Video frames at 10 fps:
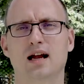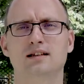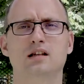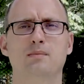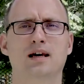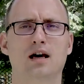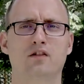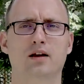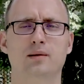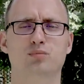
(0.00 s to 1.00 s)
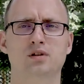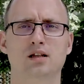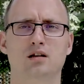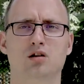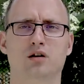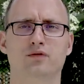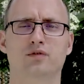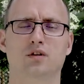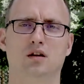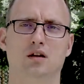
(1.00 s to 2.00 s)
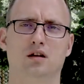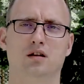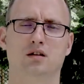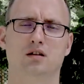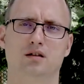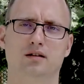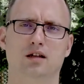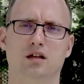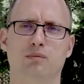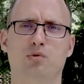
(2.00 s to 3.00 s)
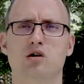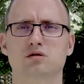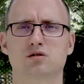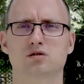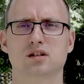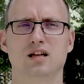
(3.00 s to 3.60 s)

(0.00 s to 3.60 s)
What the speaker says: and then they make 8% off the depositors.